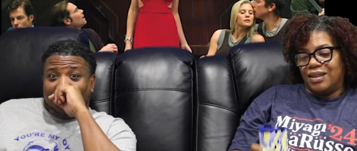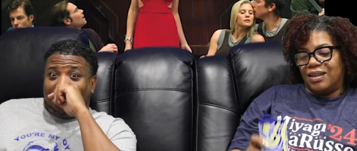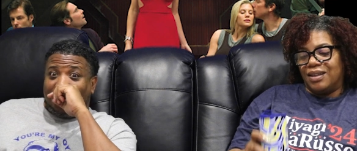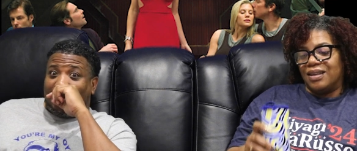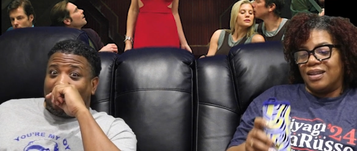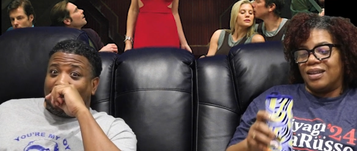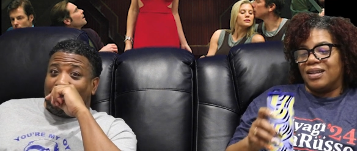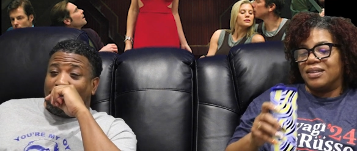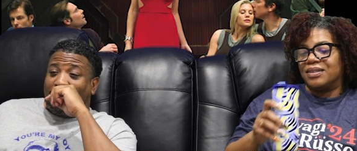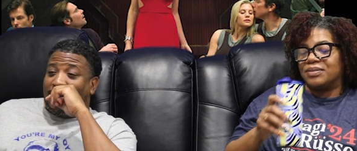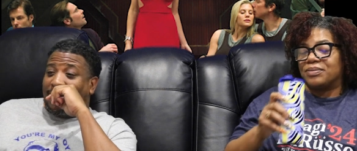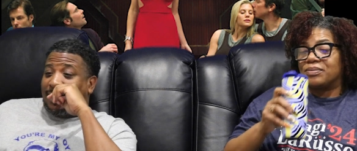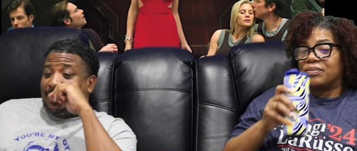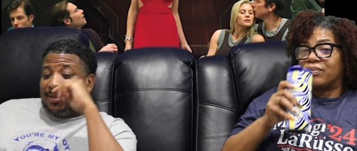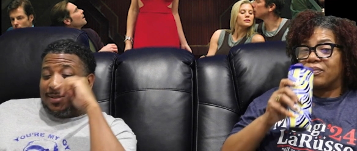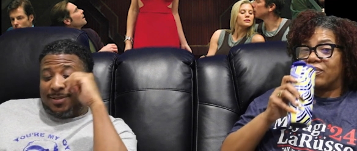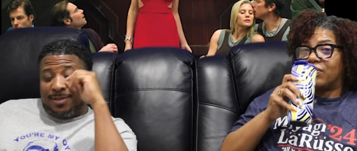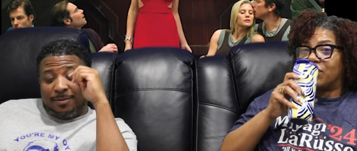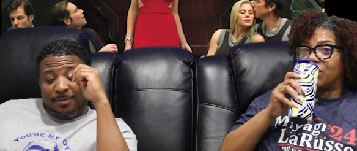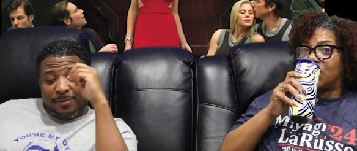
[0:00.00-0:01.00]
Speaker 1: Oh
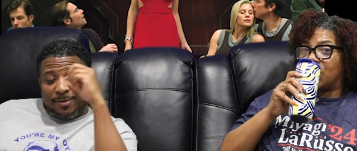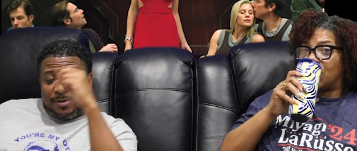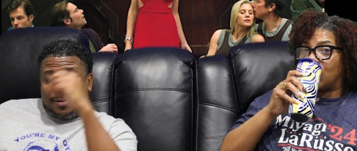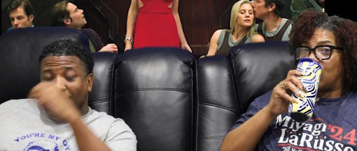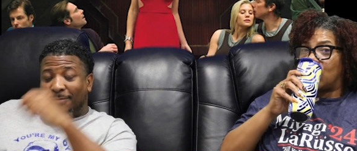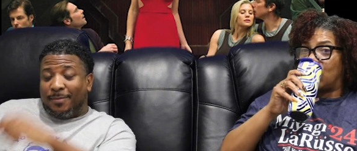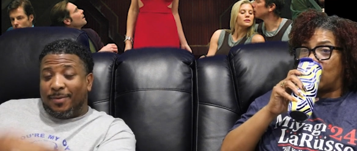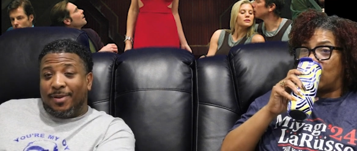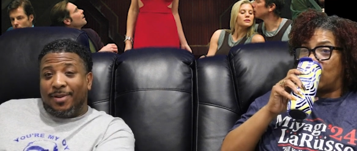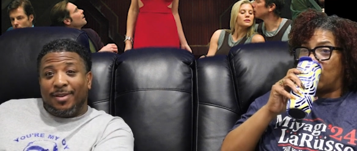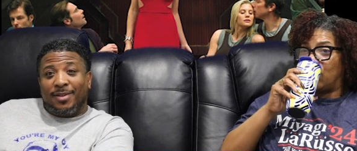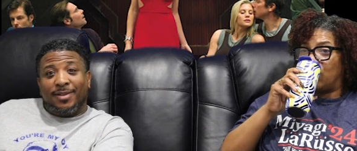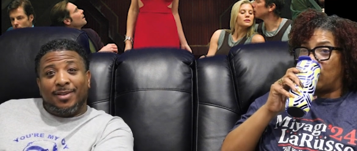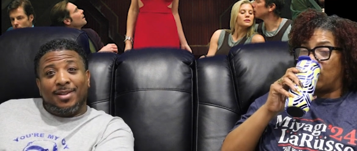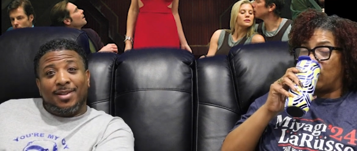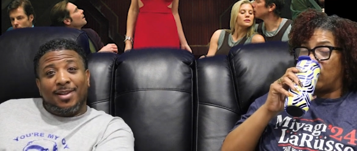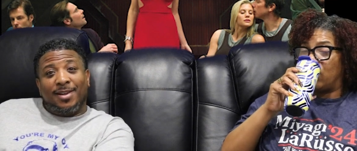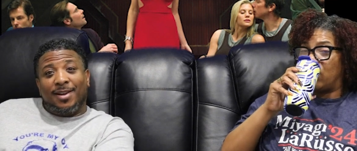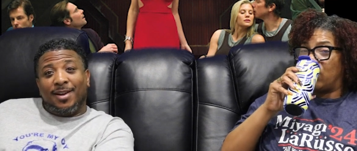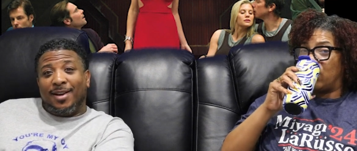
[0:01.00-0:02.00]
man, see where we go from here.
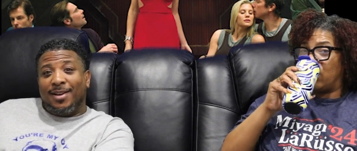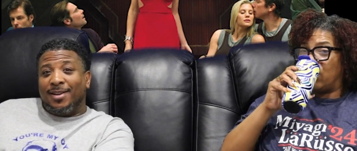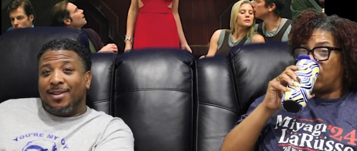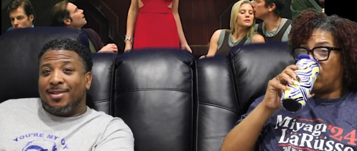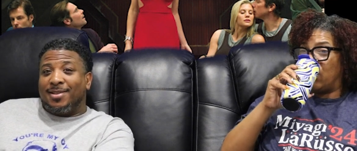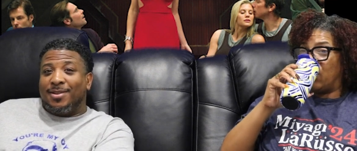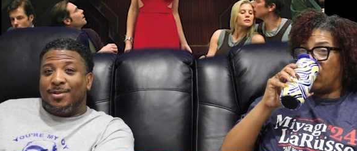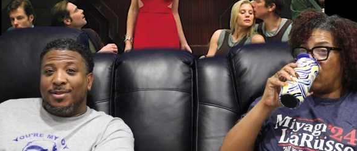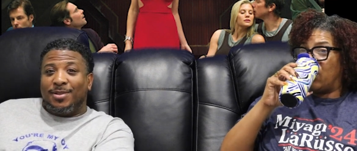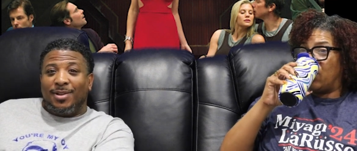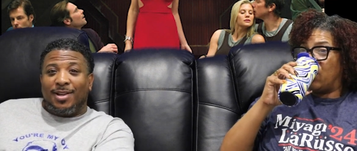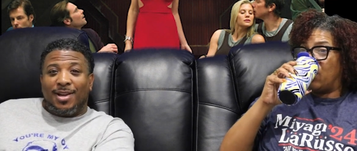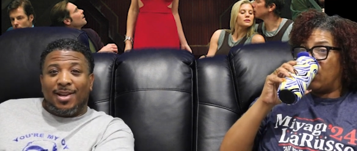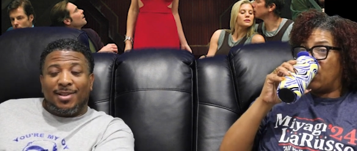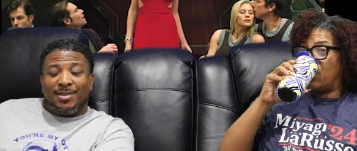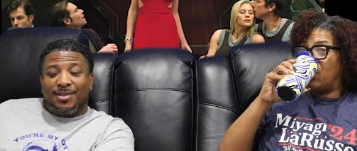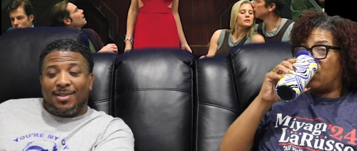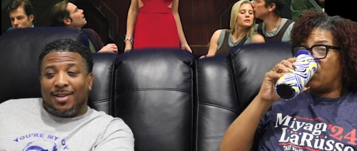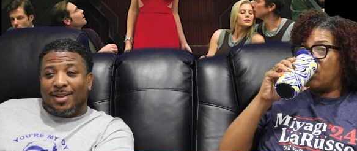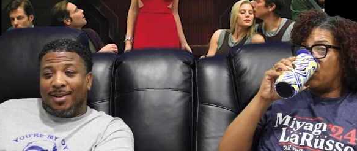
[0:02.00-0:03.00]
All right, let us know what you
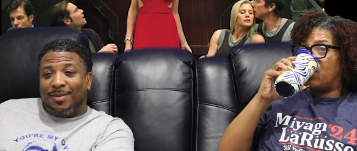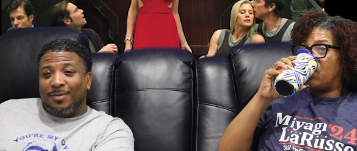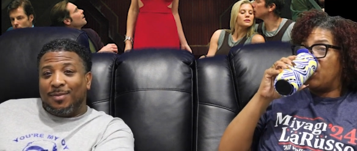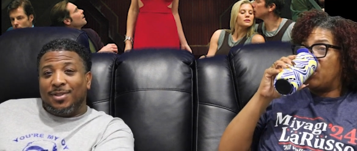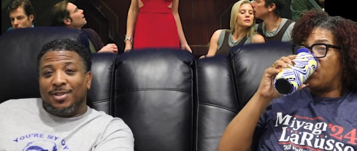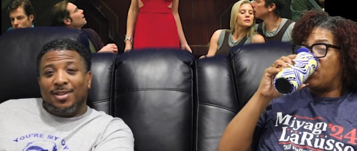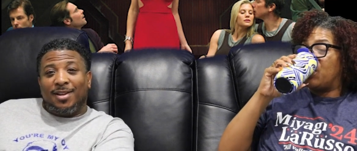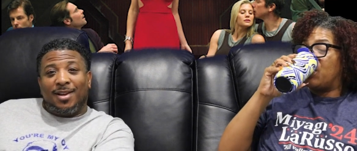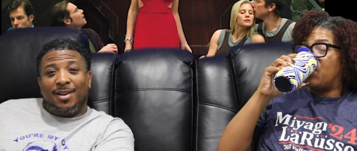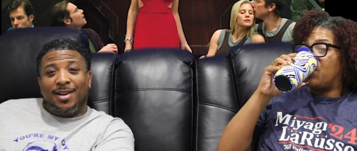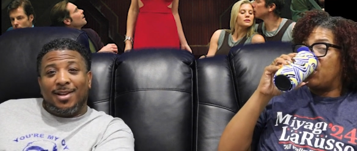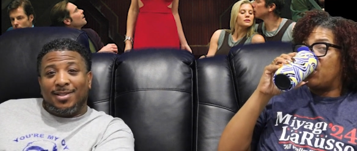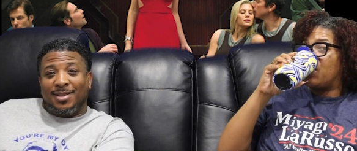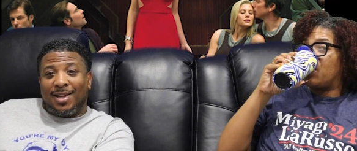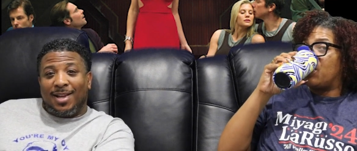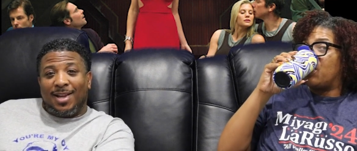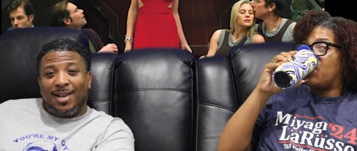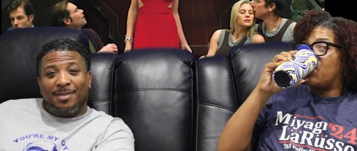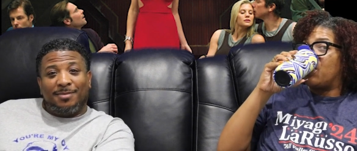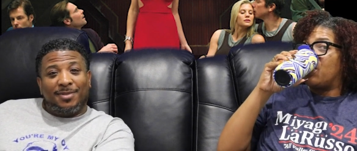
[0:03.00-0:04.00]
guys thought. We'll see y'all next
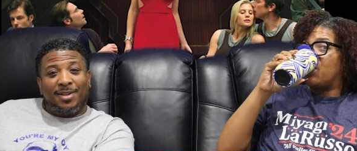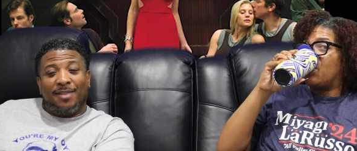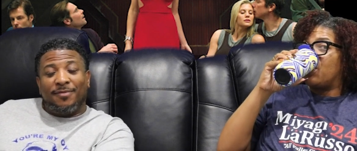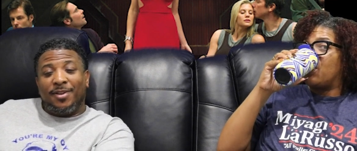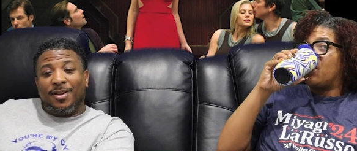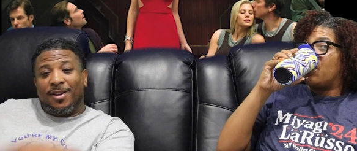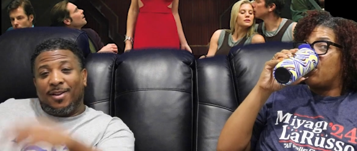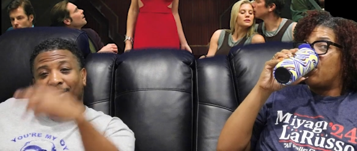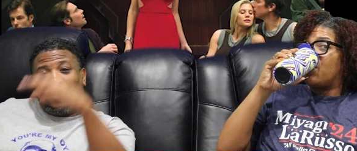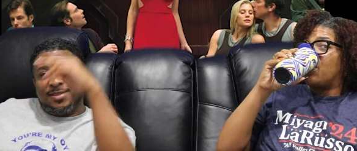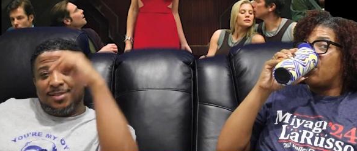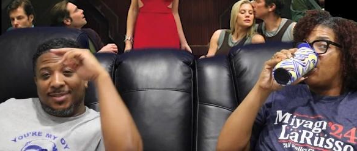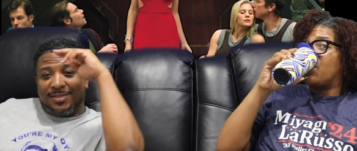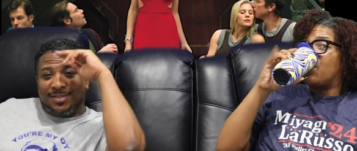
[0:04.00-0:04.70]
time. Love y'all.